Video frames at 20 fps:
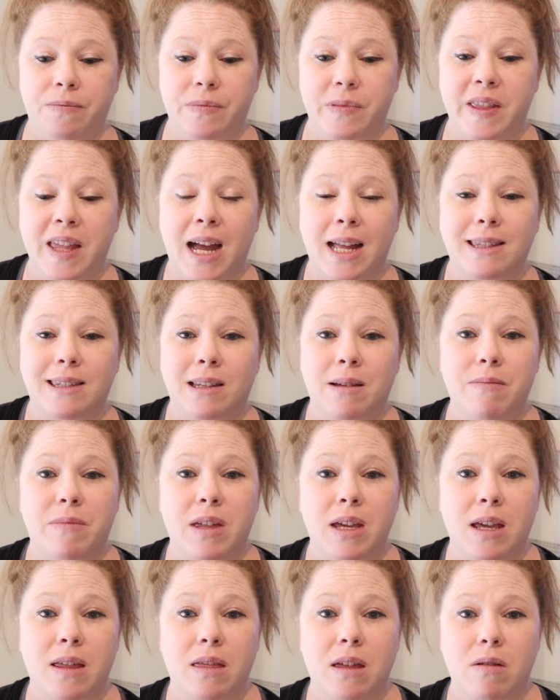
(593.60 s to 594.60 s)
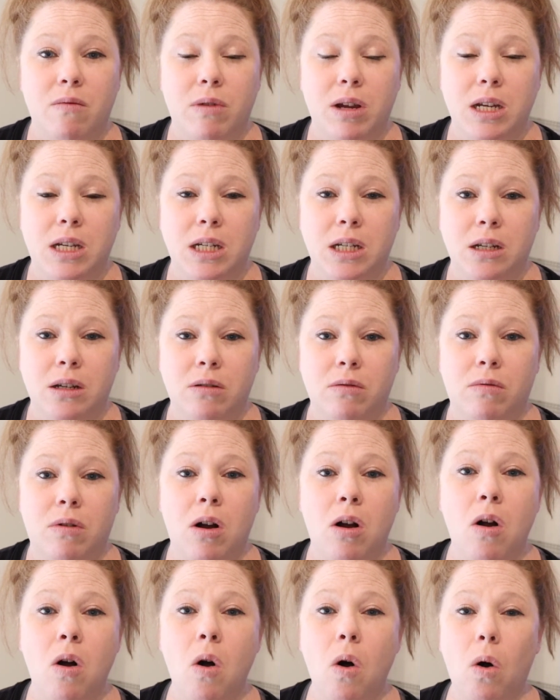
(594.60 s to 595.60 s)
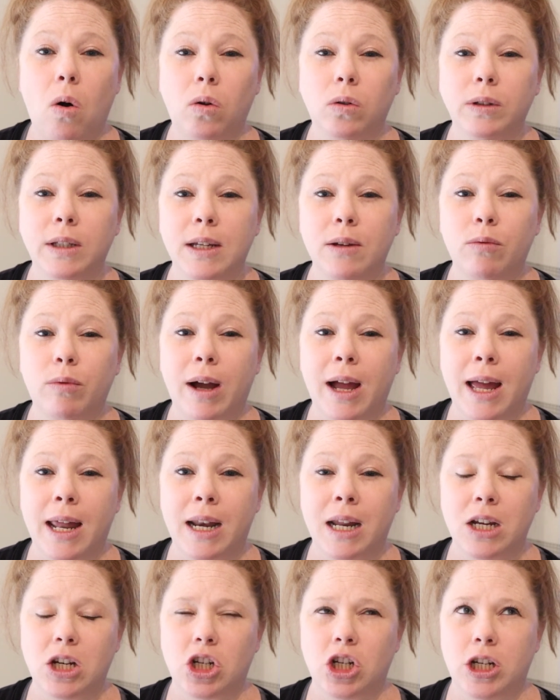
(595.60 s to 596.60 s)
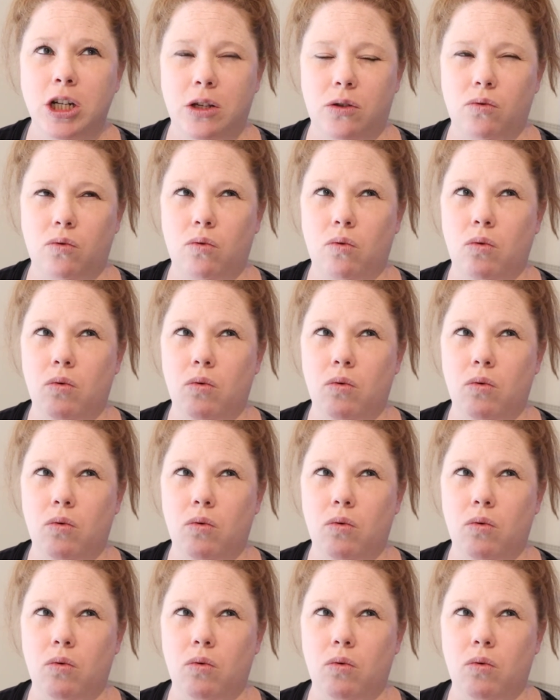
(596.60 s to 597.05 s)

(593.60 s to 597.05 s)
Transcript: that's something that we do only when she's